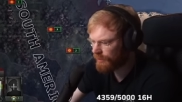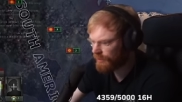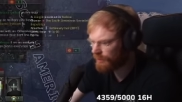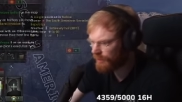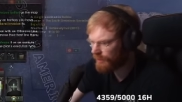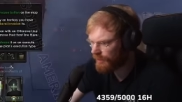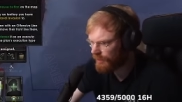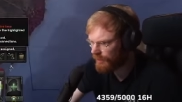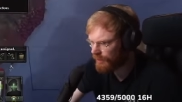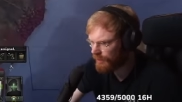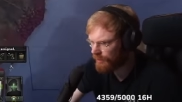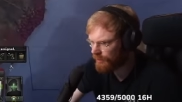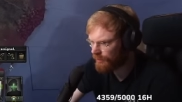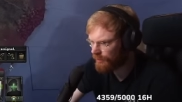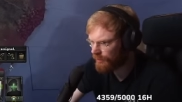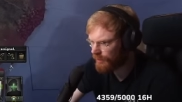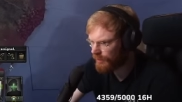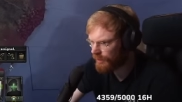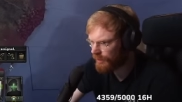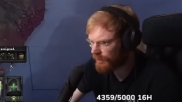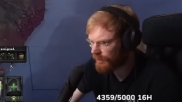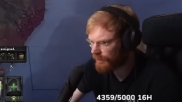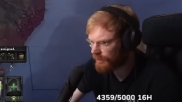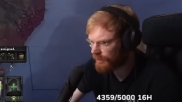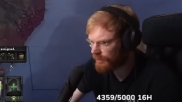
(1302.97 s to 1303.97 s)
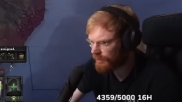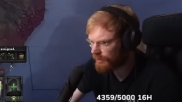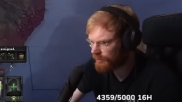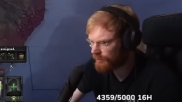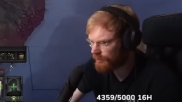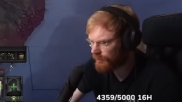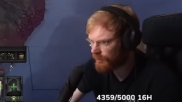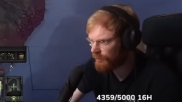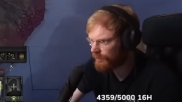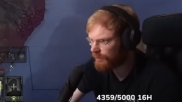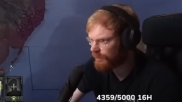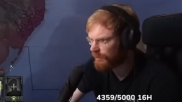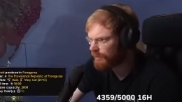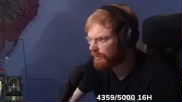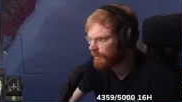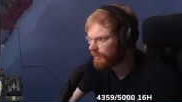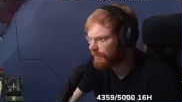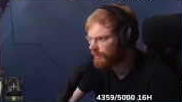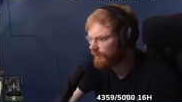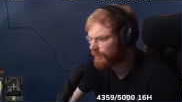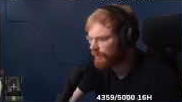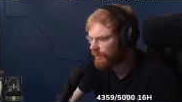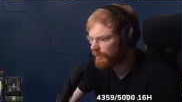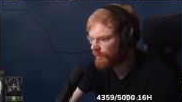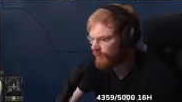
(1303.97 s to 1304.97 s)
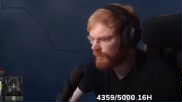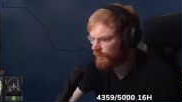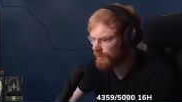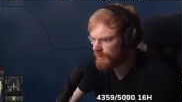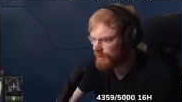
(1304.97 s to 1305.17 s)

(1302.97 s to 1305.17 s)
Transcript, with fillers: Paraguay, kill them all, kill them all.